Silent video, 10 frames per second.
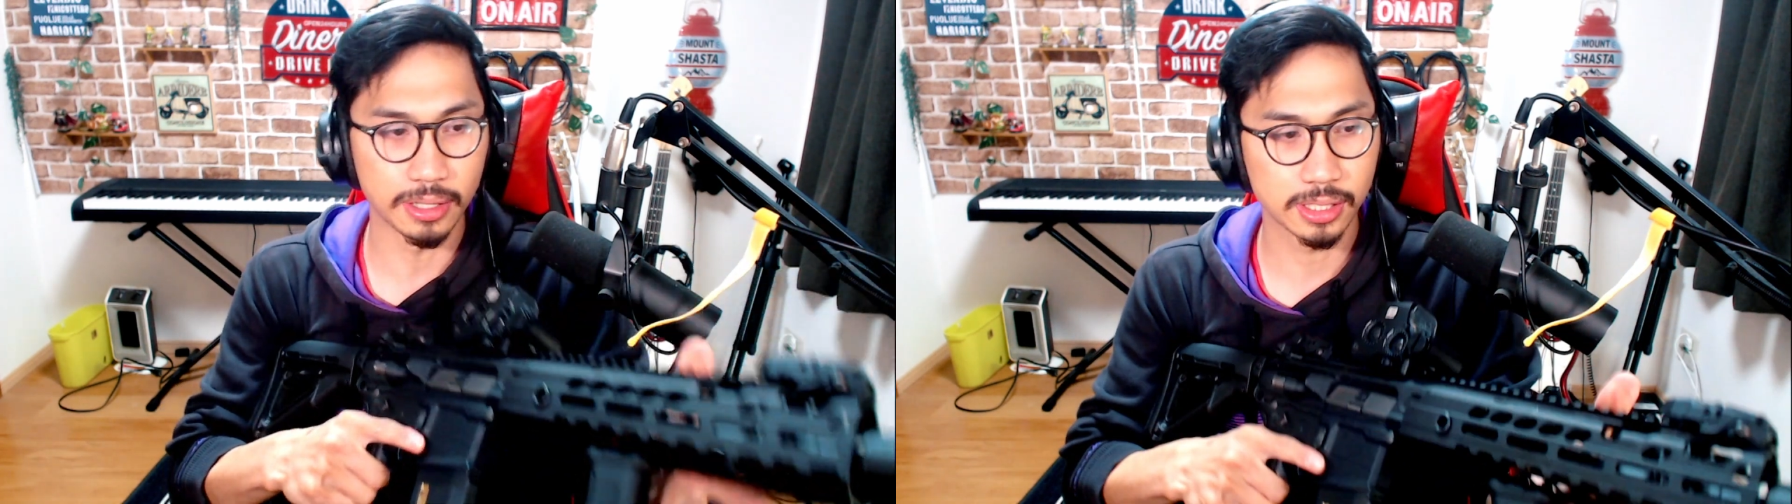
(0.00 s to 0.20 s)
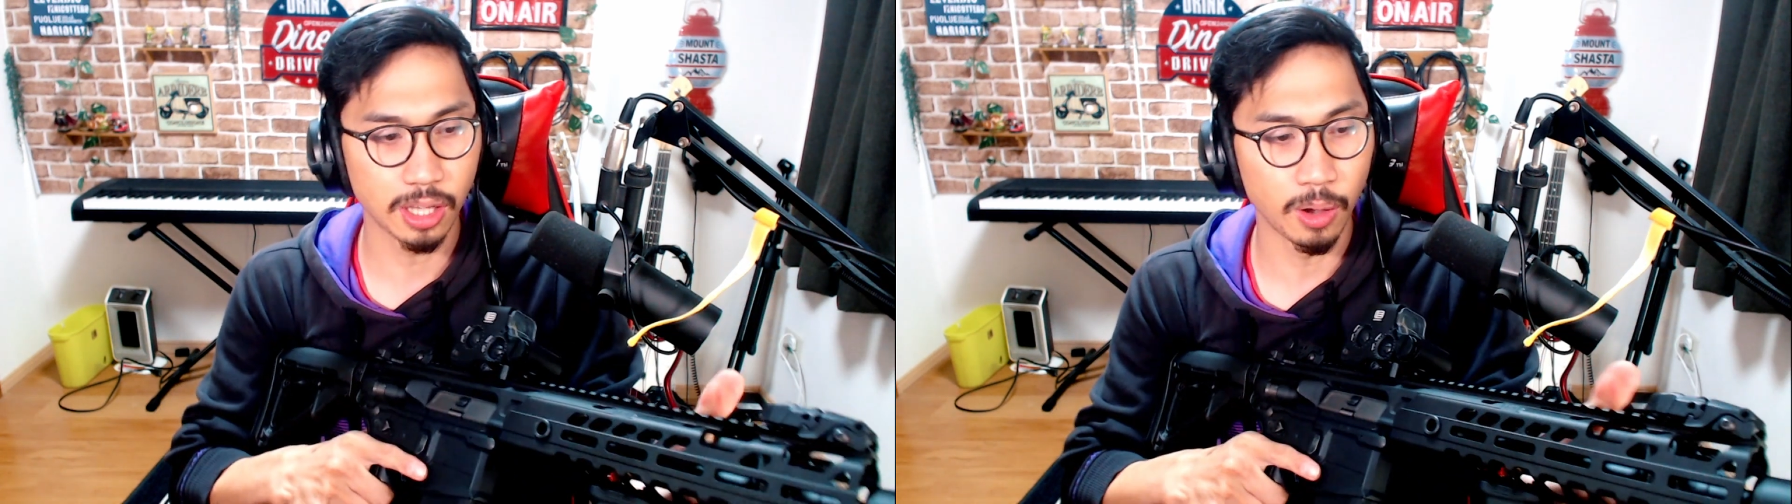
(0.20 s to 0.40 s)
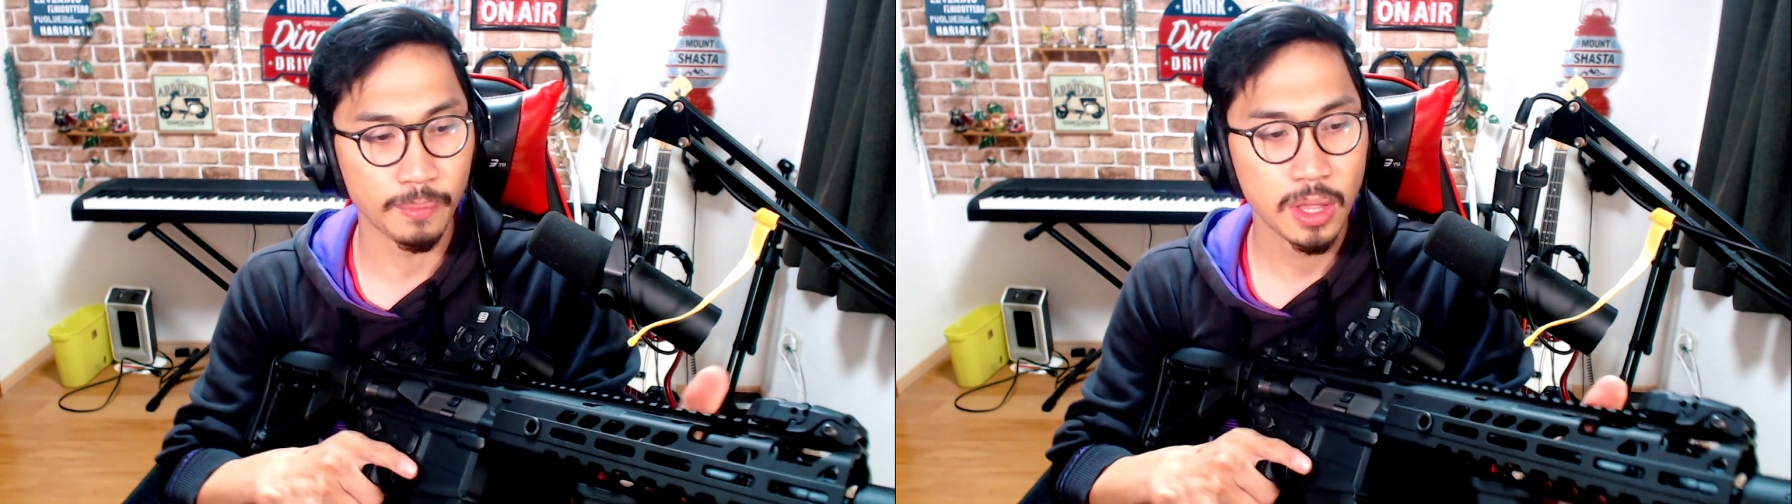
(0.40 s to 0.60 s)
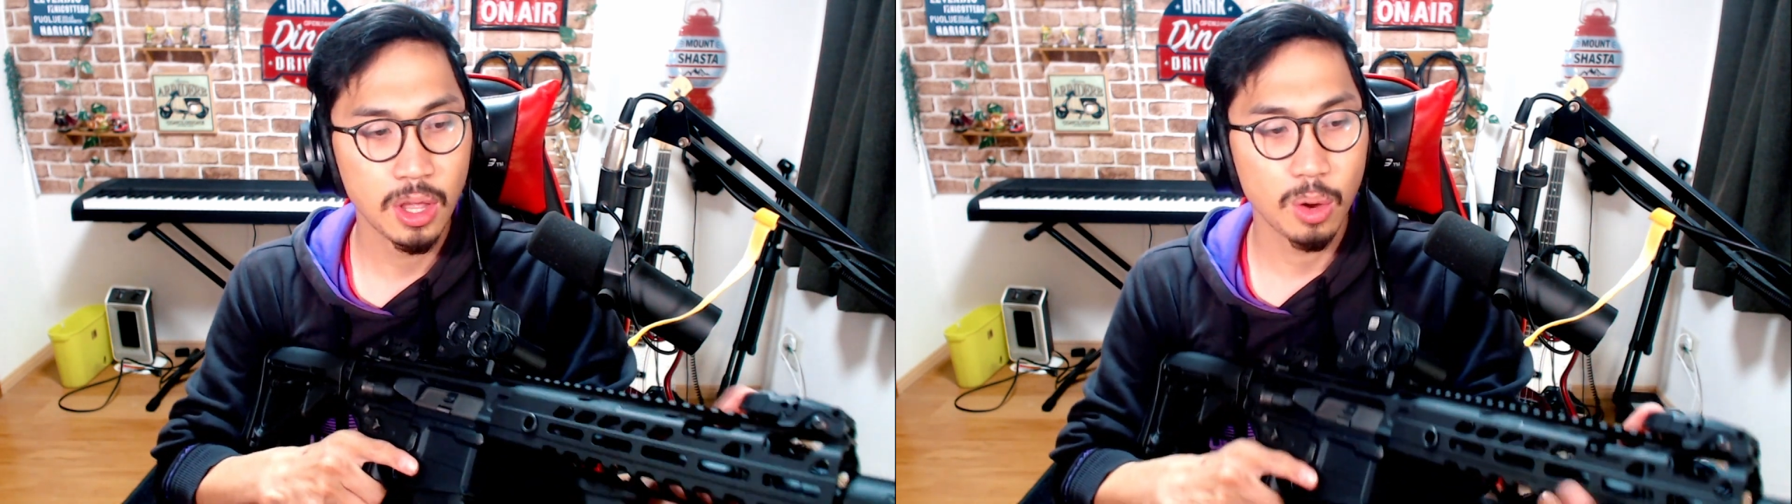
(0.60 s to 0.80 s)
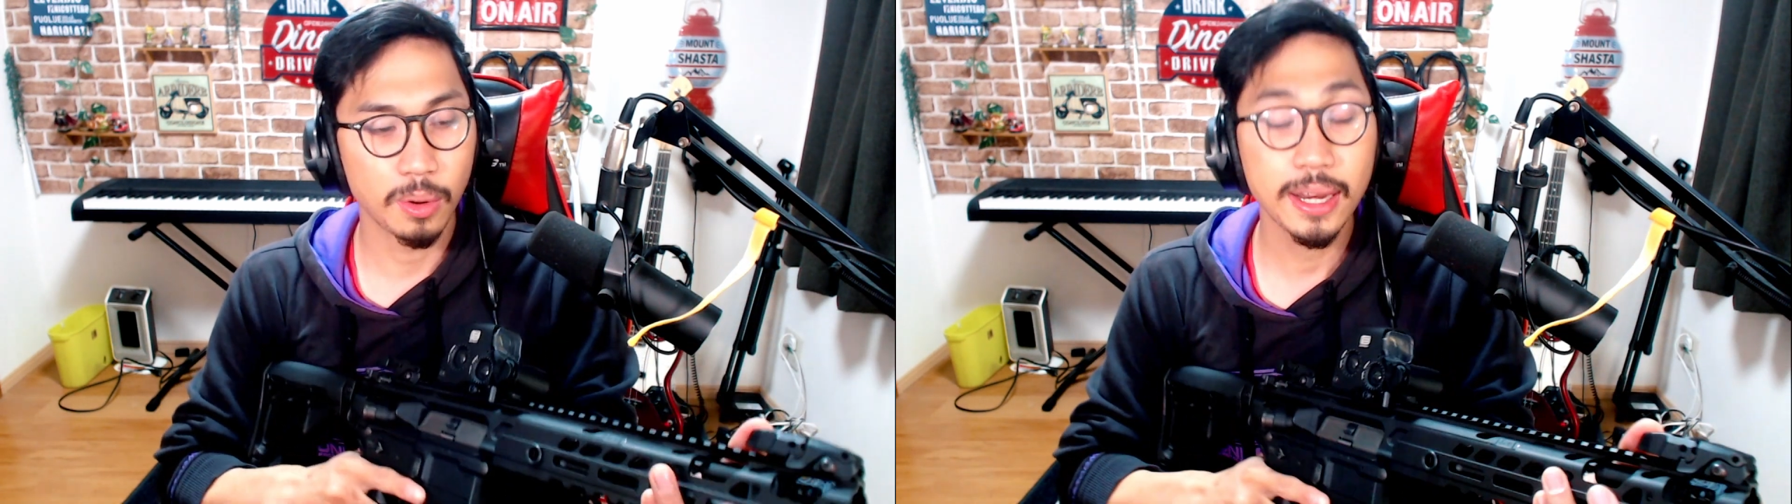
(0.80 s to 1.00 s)
So
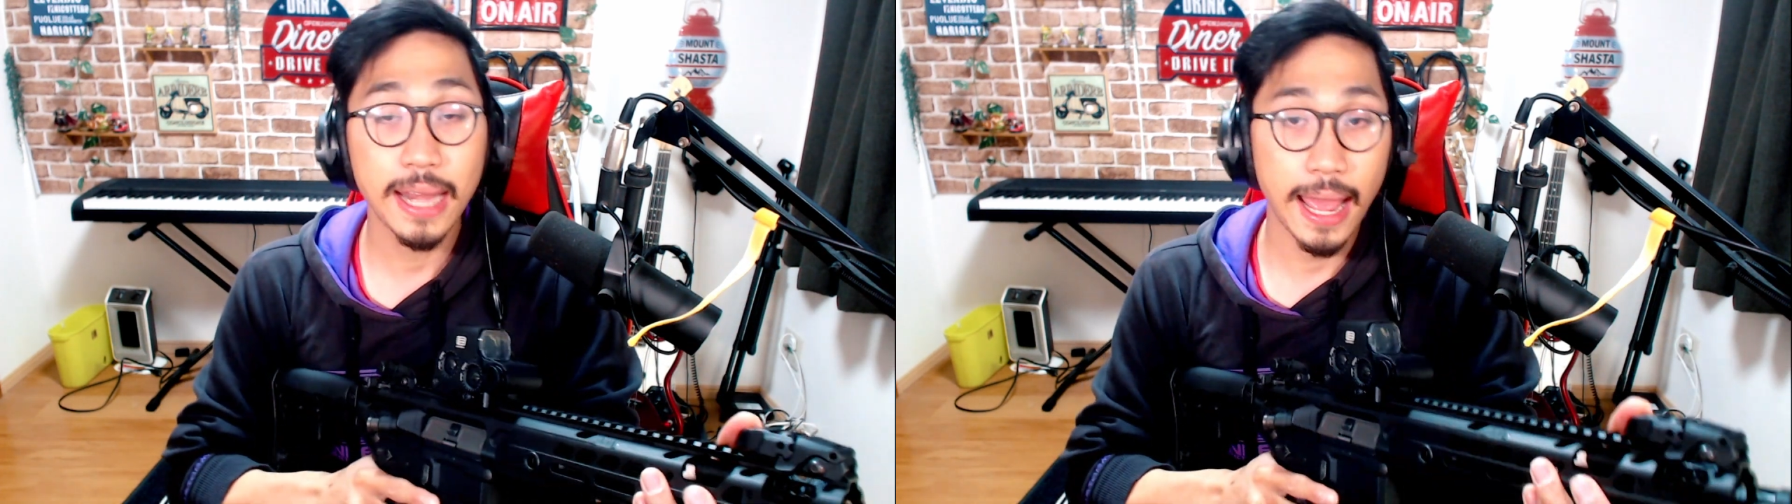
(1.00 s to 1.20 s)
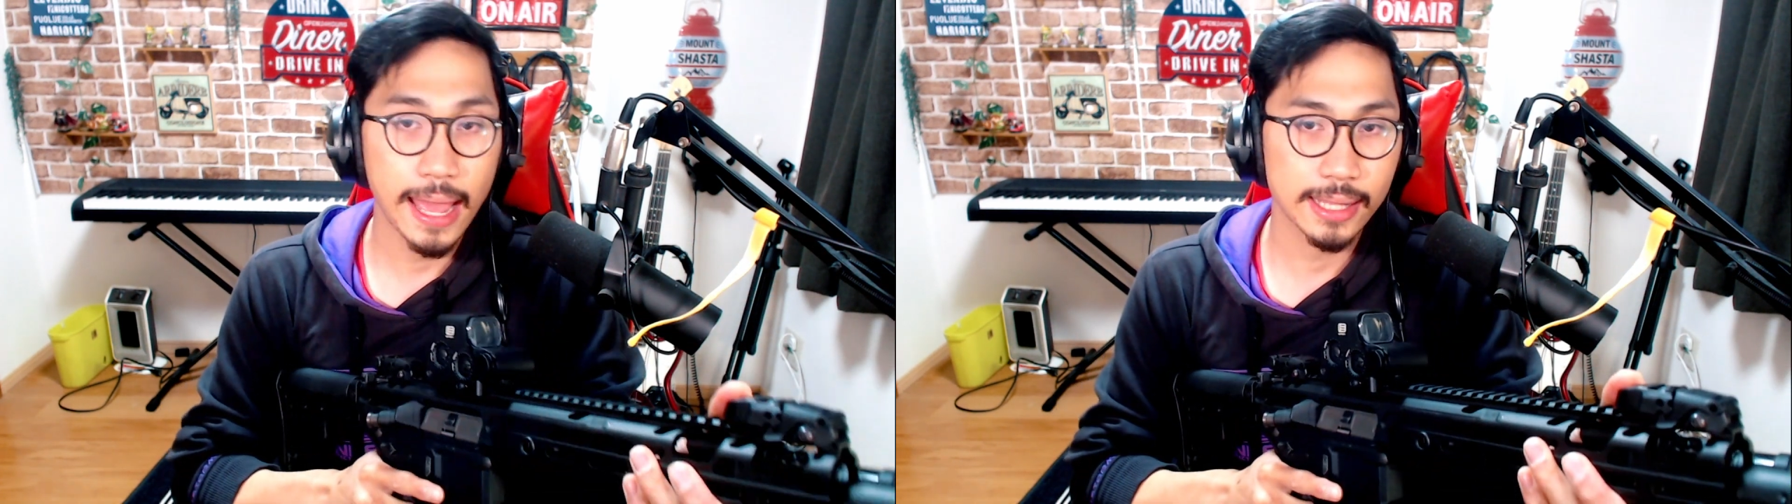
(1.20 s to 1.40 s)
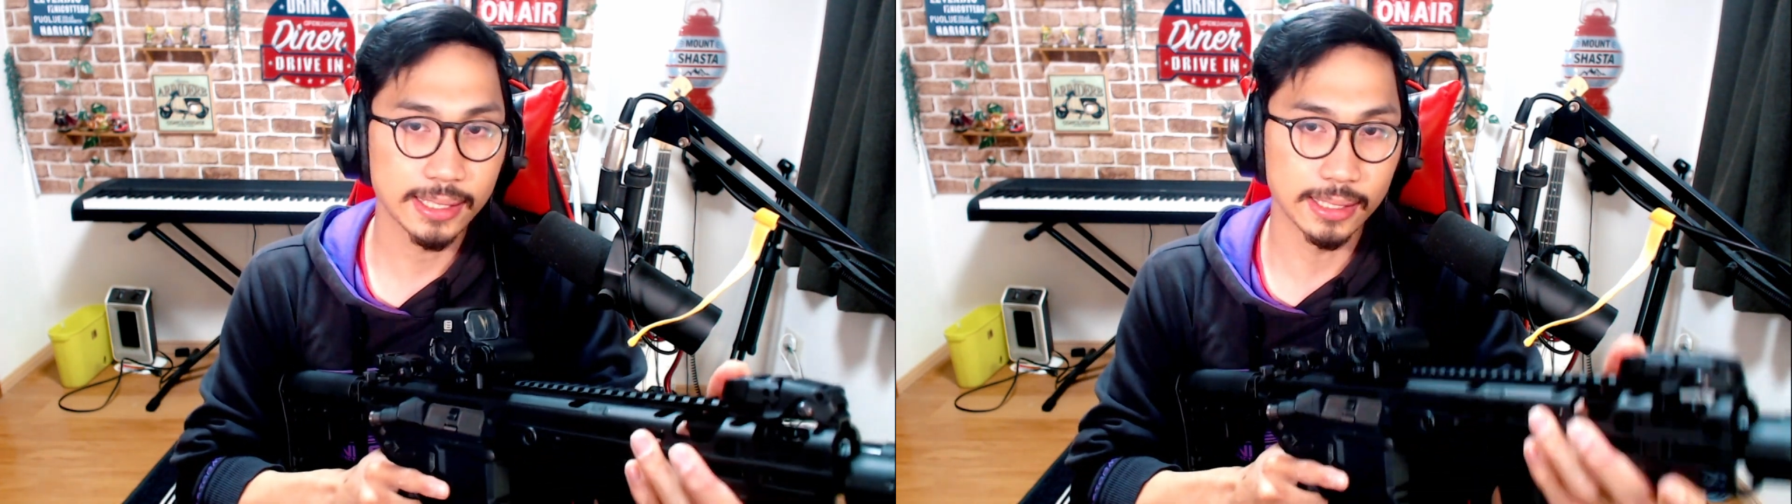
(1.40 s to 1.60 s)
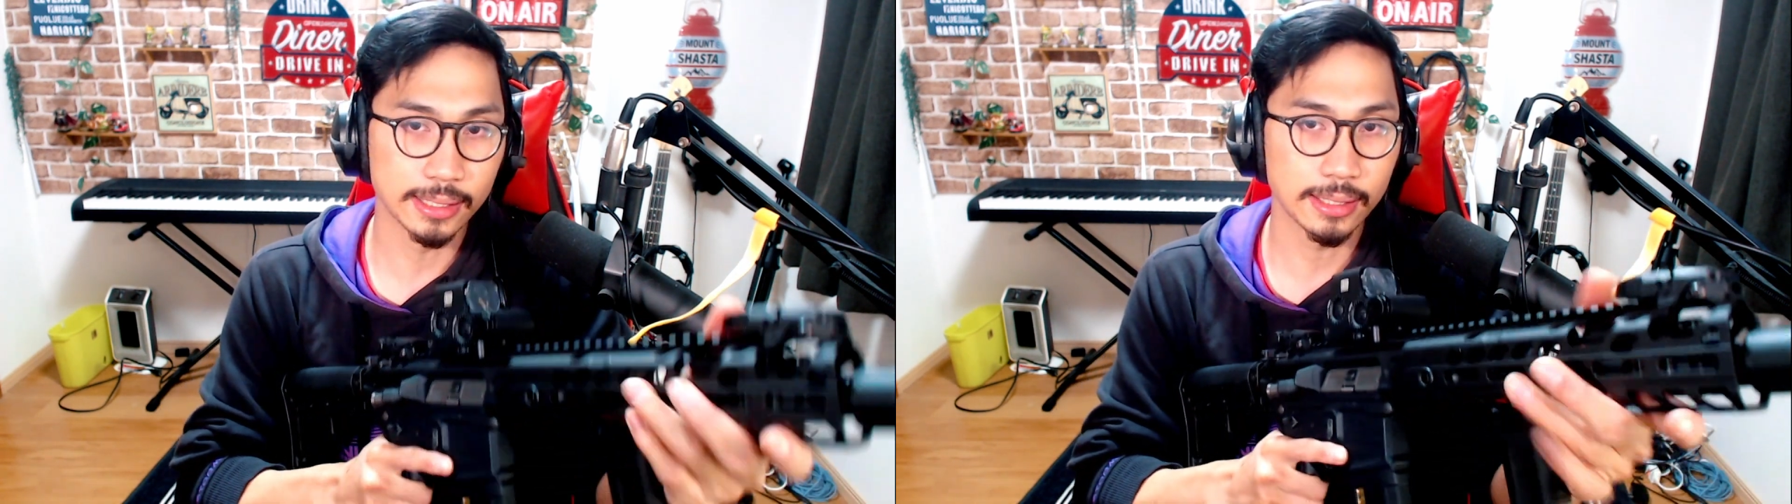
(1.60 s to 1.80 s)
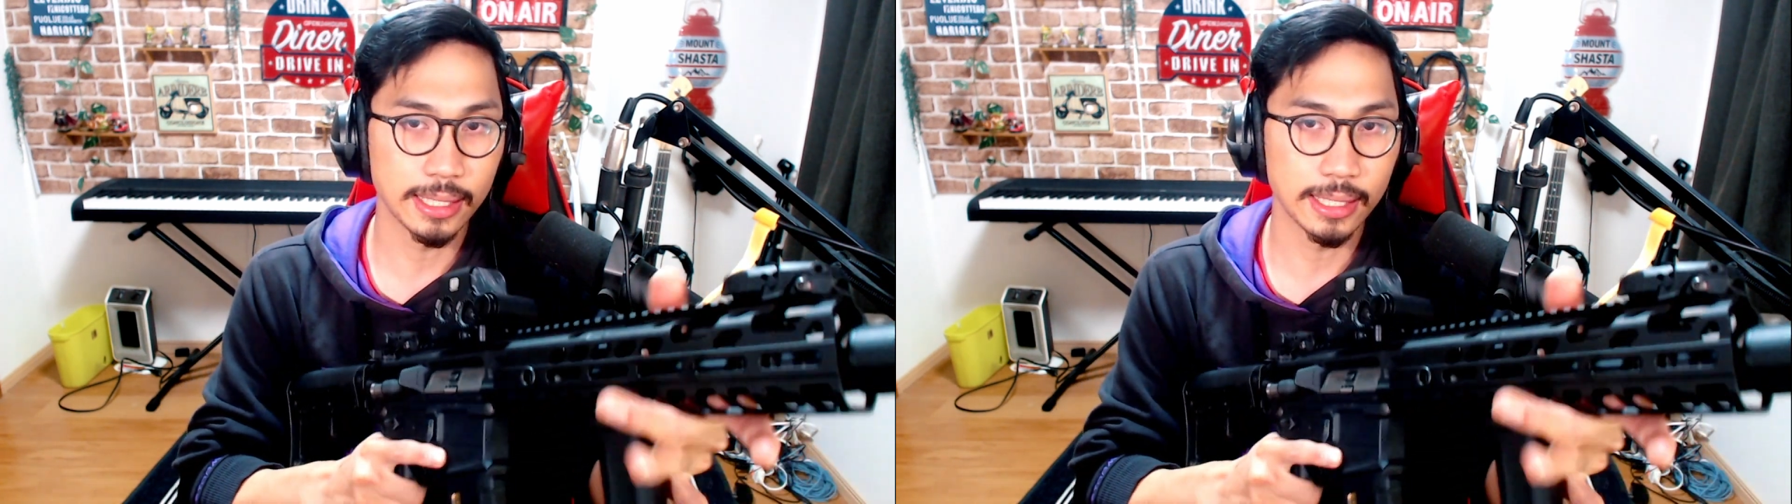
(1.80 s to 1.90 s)
what it acts is